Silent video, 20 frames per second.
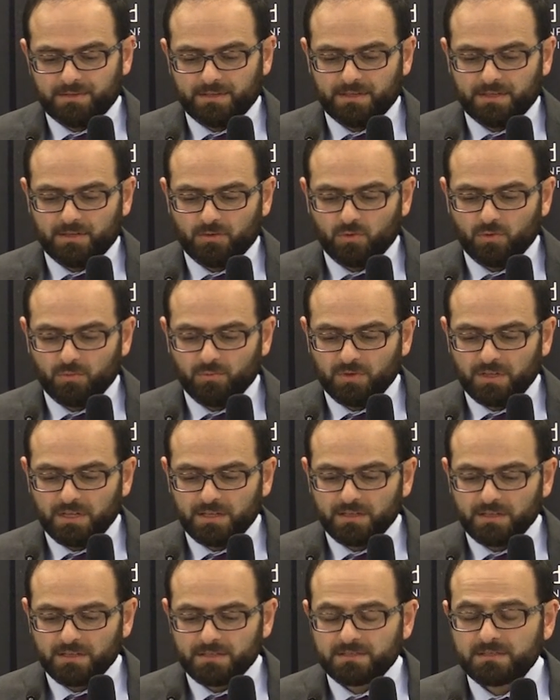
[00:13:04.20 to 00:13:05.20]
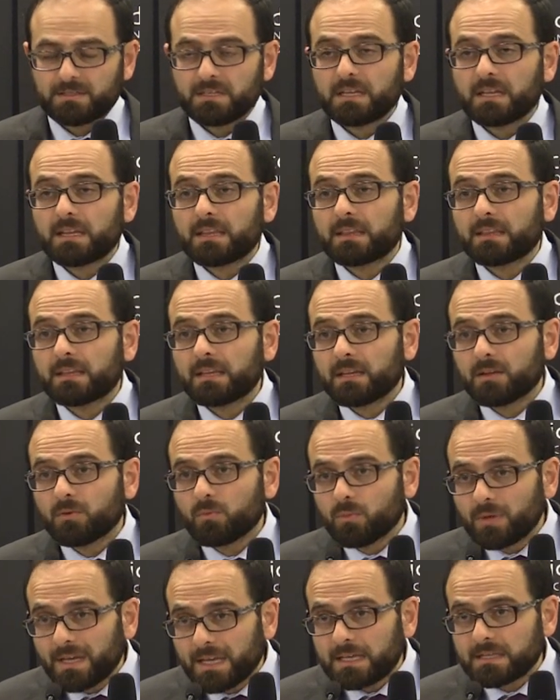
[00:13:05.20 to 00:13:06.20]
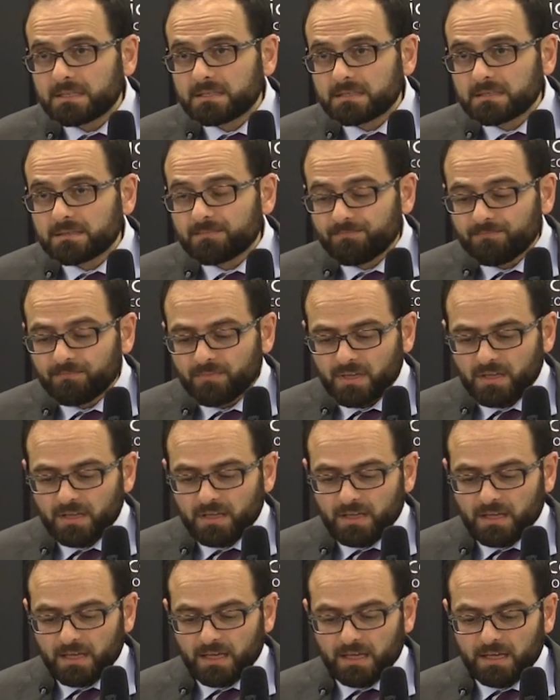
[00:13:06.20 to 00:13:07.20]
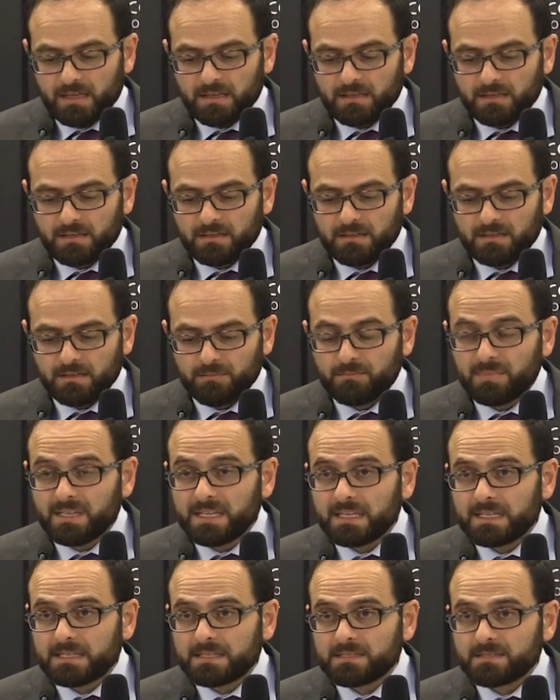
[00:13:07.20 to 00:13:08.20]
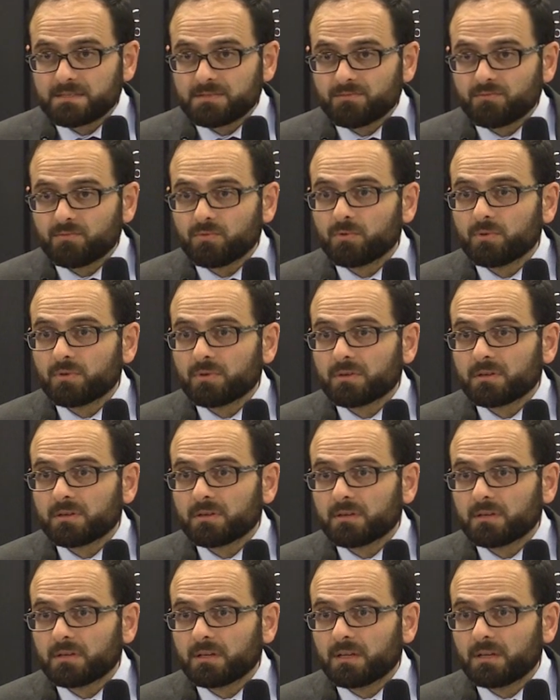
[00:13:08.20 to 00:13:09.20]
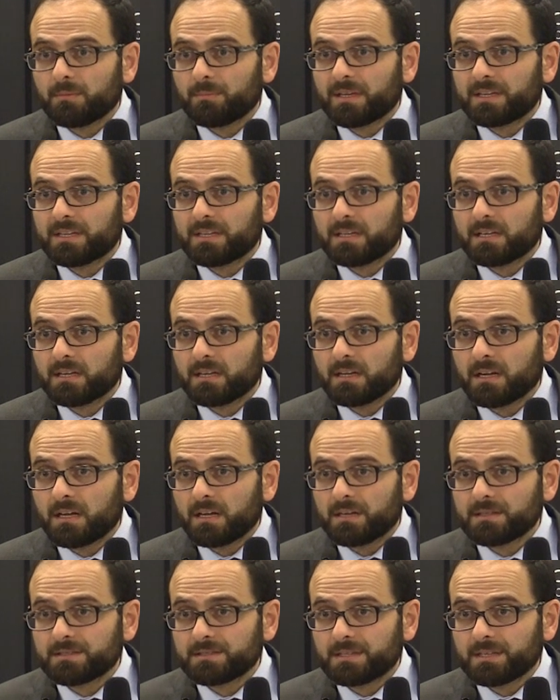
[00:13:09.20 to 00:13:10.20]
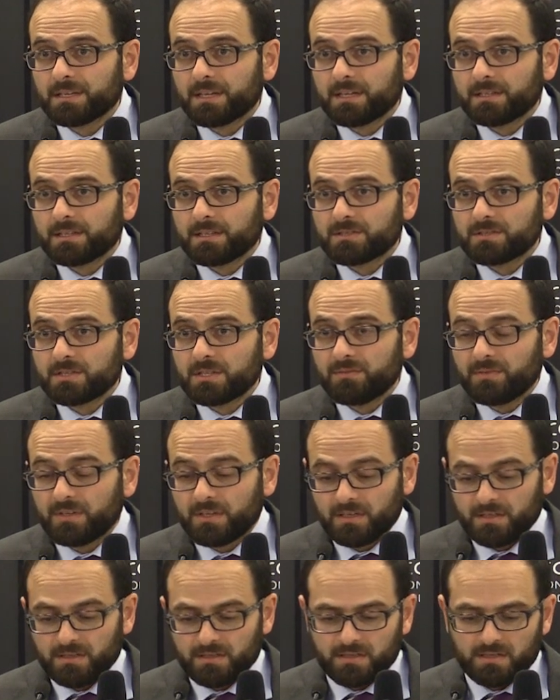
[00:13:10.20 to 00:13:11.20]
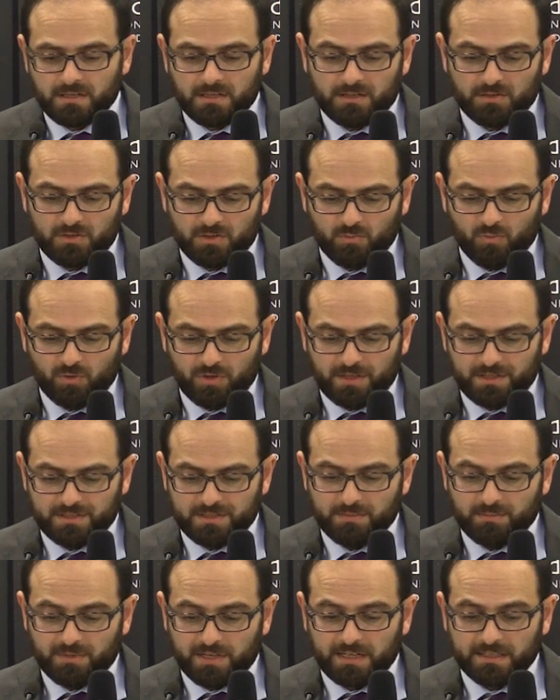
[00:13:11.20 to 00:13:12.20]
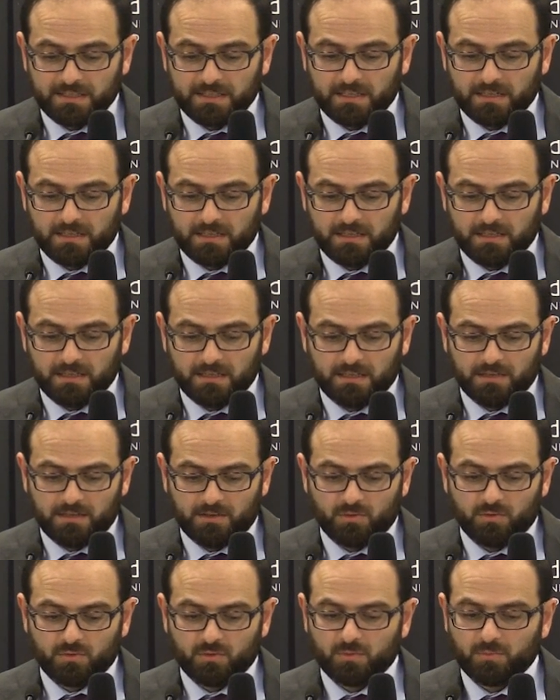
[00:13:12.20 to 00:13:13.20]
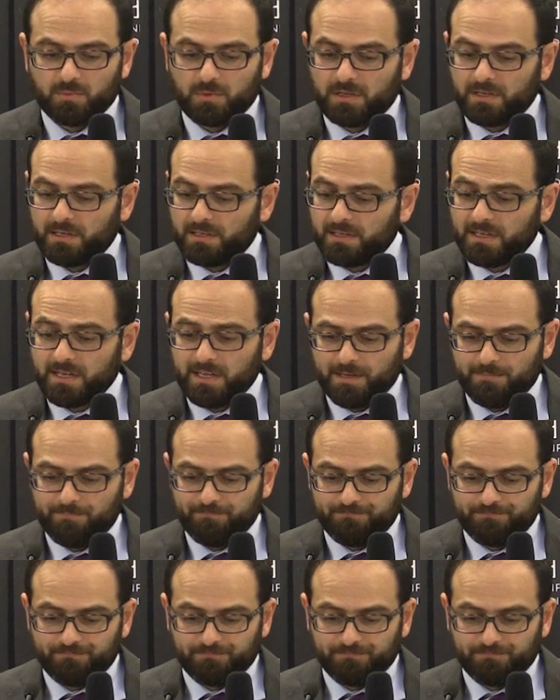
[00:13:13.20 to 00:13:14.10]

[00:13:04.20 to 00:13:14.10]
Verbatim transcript: their communities, their ways and uh, means for uh, materializing and achieving democracy practically in the contemporary time.